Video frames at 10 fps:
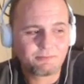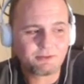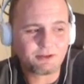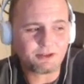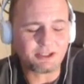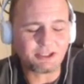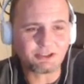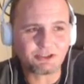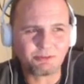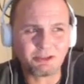And
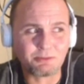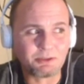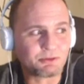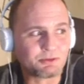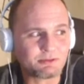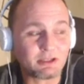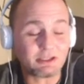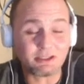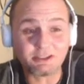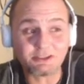too many people,
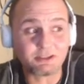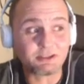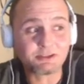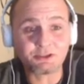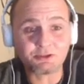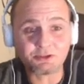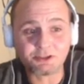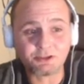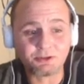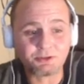at least in this country,
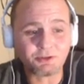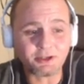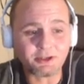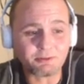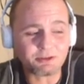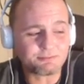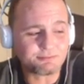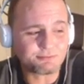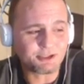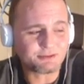just don't do that. We
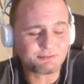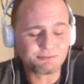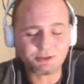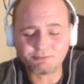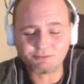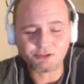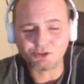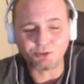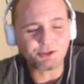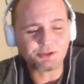get
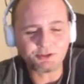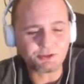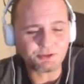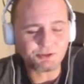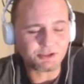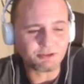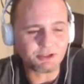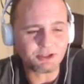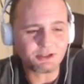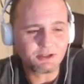stories on the news every
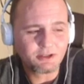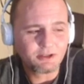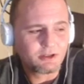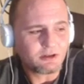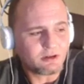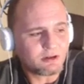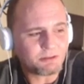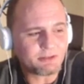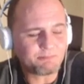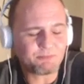day.
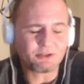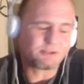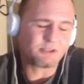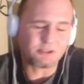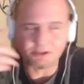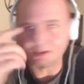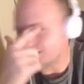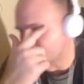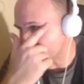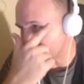The
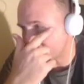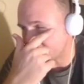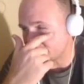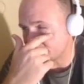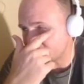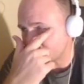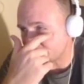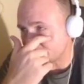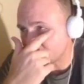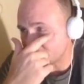statistics say here in
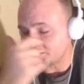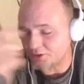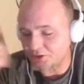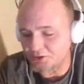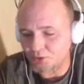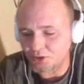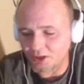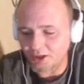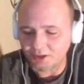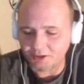America, you're more
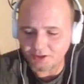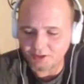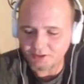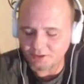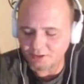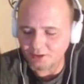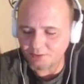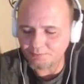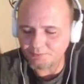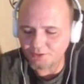likely,
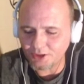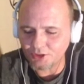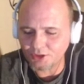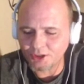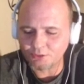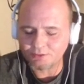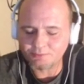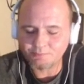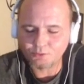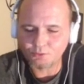yeah, your gun
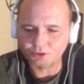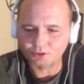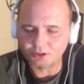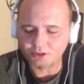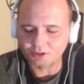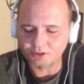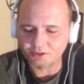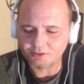will